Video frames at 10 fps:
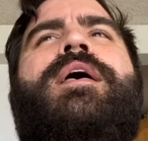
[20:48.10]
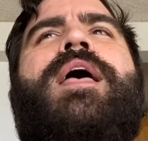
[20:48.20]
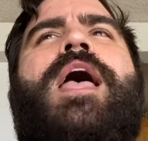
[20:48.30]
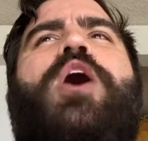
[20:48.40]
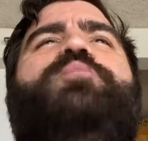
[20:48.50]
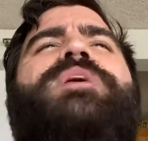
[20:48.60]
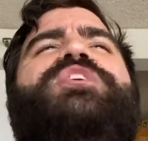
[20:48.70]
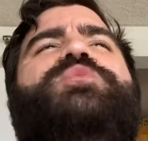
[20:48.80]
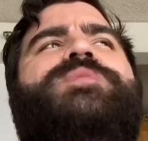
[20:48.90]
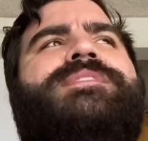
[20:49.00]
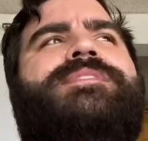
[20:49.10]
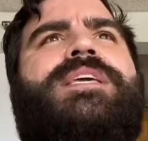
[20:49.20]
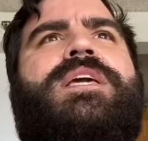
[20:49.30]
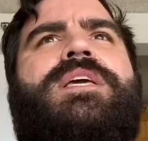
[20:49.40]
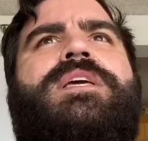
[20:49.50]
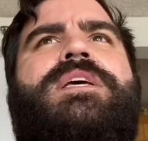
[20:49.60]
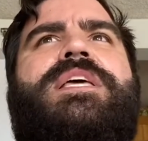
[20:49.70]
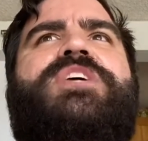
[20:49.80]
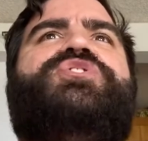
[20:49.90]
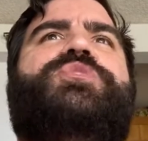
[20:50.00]
helping you see
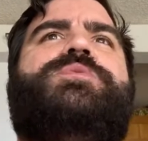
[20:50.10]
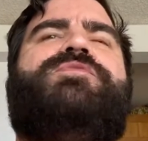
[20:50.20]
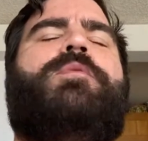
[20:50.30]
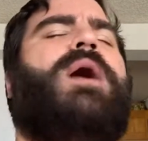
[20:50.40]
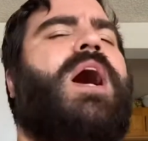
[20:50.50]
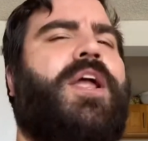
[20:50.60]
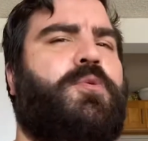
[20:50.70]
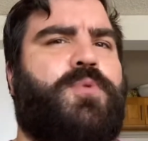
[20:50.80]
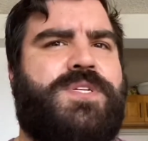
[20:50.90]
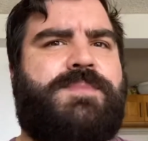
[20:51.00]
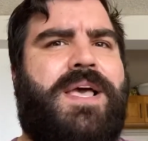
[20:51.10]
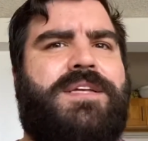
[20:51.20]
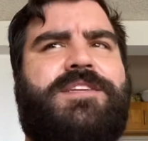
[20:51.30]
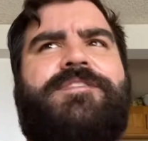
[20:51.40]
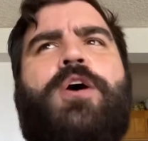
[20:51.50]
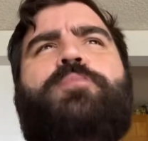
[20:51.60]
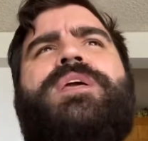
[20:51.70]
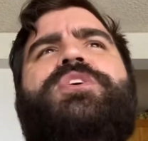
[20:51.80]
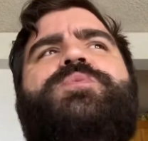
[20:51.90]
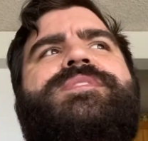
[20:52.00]
issues from a higher perspective,
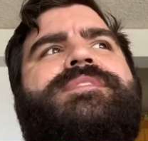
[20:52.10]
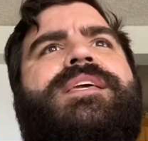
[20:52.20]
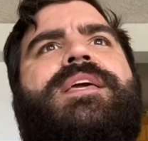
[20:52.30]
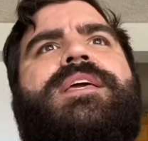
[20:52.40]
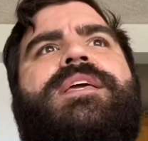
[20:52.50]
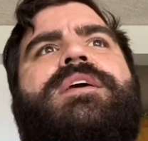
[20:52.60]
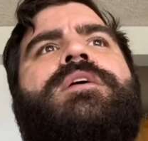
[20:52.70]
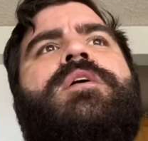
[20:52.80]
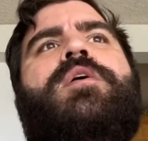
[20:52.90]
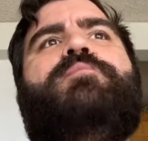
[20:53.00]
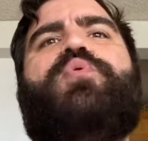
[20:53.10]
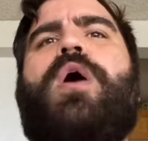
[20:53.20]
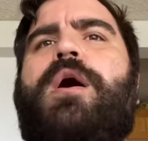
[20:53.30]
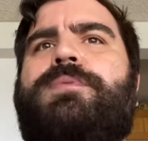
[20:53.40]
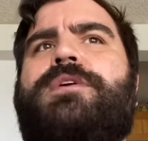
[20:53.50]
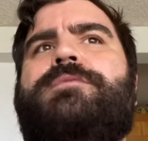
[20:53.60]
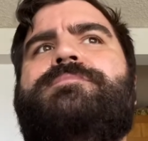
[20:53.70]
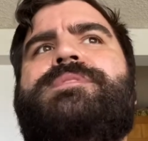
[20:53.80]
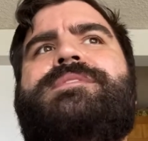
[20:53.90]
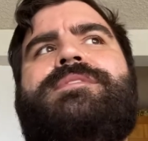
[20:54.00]
helping you see
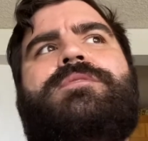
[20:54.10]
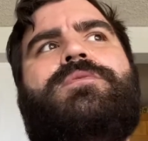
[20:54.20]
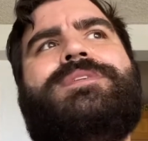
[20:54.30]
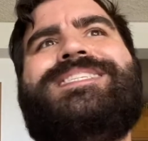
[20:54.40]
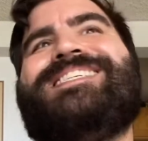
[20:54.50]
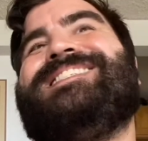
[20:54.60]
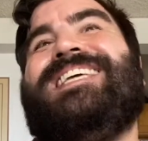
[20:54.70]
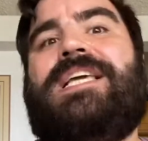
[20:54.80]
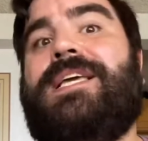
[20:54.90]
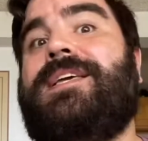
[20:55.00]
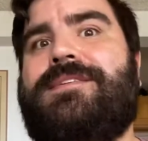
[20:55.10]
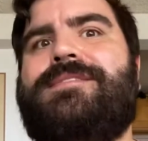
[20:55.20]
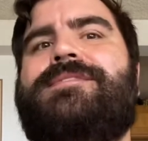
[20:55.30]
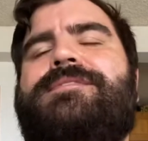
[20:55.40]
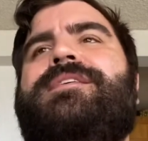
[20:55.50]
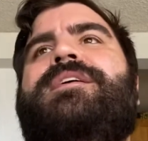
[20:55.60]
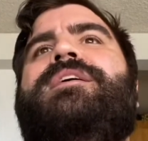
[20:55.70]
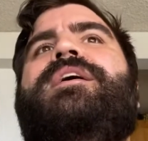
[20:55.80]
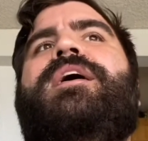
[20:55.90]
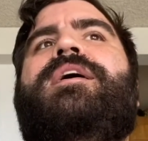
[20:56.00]
problems, dis-ease
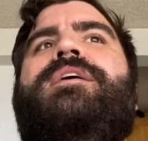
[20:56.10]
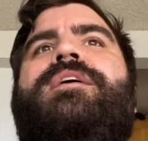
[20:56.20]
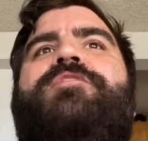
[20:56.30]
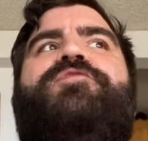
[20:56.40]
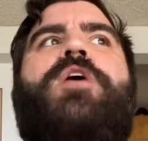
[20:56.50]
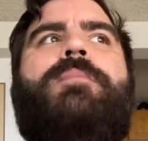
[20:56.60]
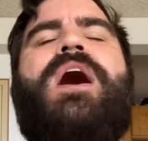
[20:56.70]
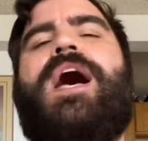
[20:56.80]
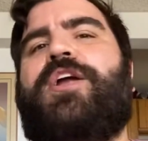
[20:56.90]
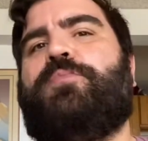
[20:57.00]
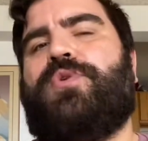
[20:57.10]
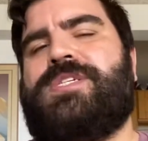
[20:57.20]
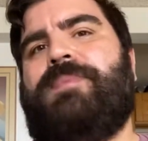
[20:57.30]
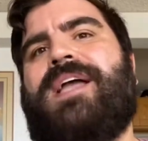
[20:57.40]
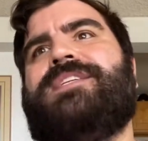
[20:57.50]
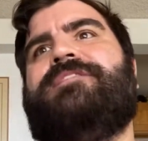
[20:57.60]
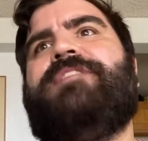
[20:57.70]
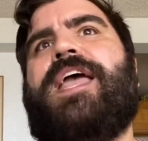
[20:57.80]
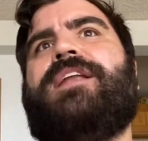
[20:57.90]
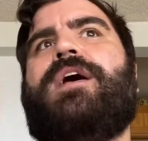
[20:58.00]
from a higher perspective,
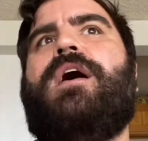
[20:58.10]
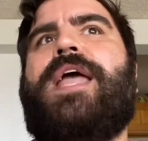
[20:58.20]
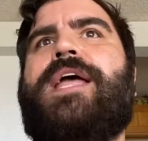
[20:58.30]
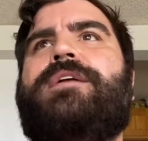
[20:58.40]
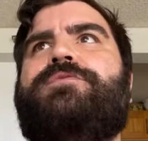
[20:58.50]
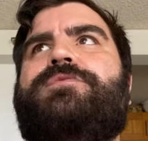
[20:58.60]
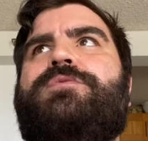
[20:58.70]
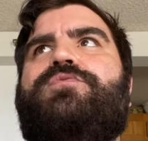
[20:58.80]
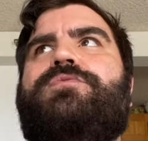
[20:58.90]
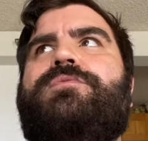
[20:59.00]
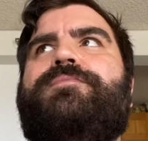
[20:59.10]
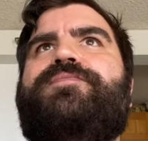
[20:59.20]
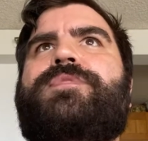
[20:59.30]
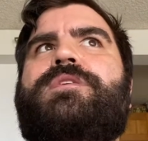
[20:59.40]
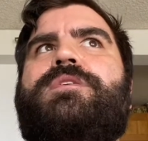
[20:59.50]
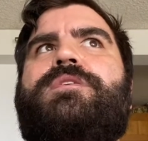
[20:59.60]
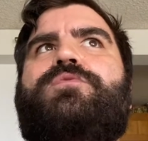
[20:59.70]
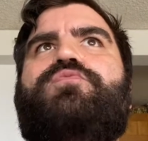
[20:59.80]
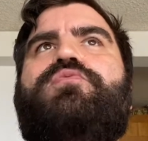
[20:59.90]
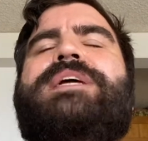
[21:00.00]
and
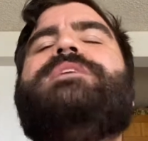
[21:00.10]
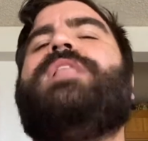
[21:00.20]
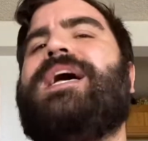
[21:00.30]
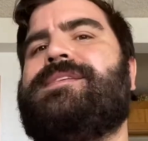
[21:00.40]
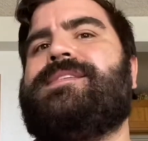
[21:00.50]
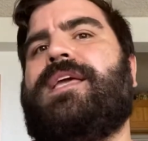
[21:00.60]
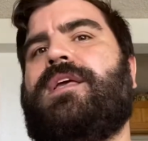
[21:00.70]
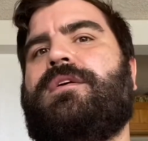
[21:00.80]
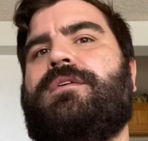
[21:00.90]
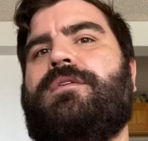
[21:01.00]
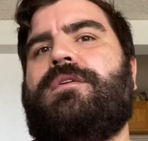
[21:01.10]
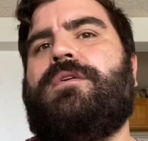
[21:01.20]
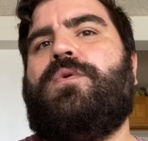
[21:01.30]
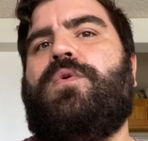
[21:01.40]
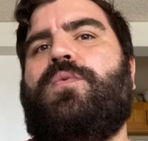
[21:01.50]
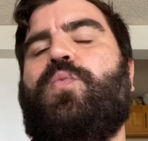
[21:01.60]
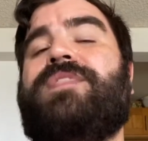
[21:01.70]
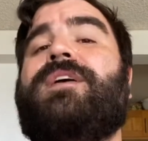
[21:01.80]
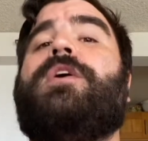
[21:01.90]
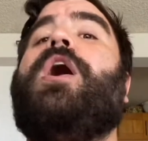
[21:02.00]
realizing what
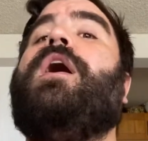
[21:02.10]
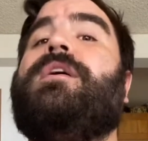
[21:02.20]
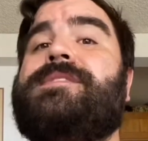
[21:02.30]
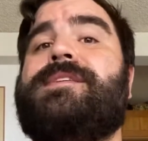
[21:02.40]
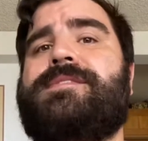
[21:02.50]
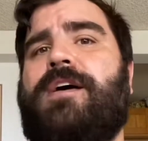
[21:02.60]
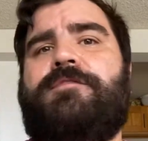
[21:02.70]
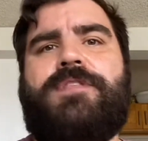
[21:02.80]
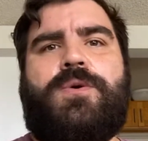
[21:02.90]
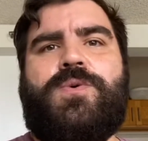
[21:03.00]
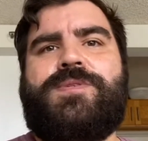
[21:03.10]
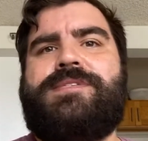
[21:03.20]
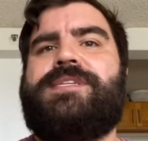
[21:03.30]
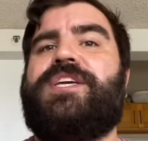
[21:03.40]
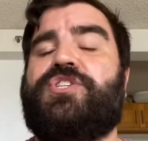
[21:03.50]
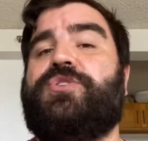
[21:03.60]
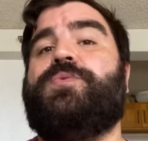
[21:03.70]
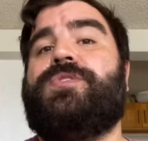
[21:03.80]
the causes of those issues